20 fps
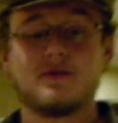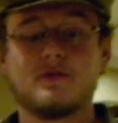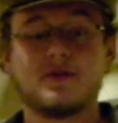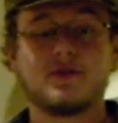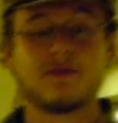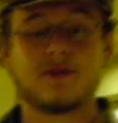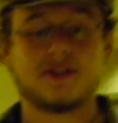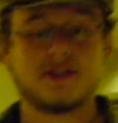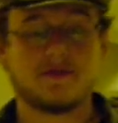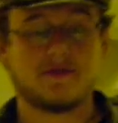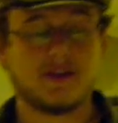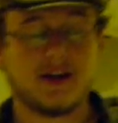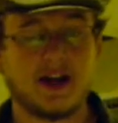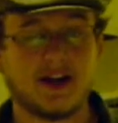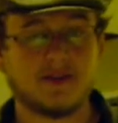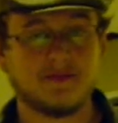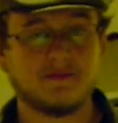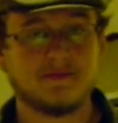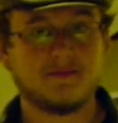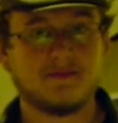for the rest of the night,
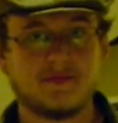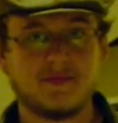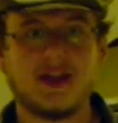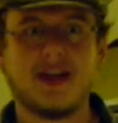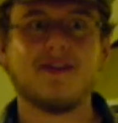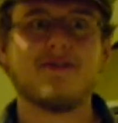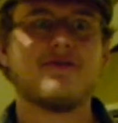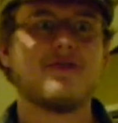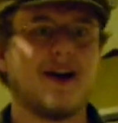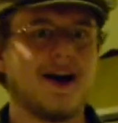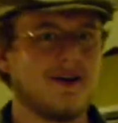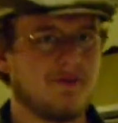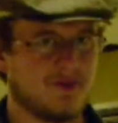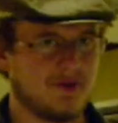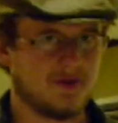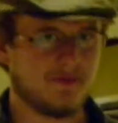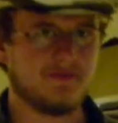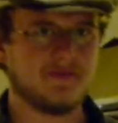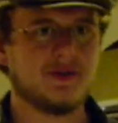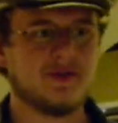if I
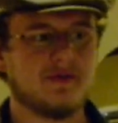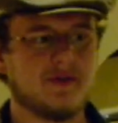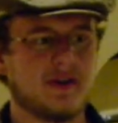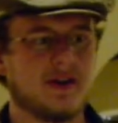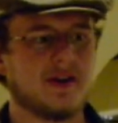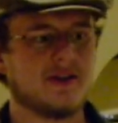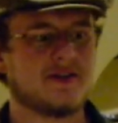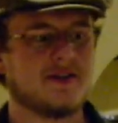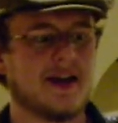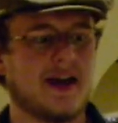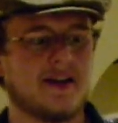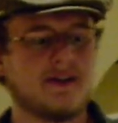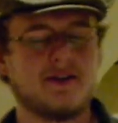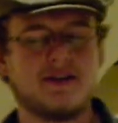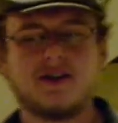were doing a set.